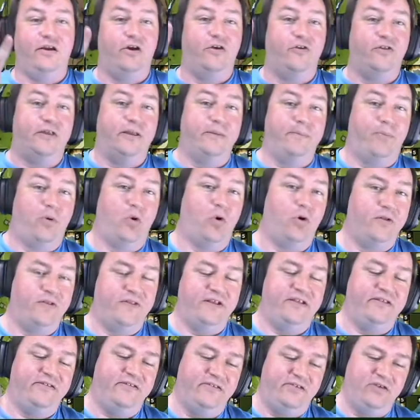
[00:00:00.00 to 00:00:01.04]
are the important
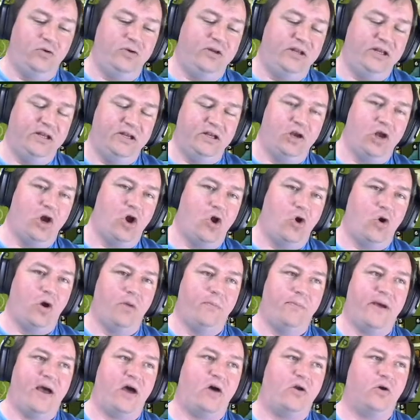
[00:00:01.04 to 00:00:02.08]
things you need to know
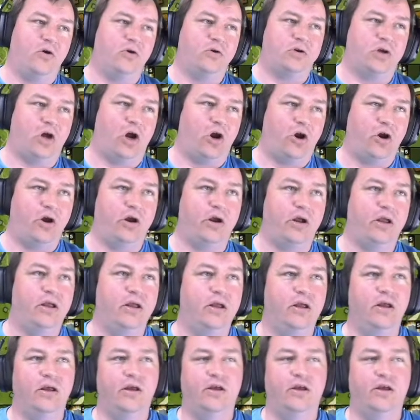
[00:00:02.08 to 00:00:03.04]
about Otari.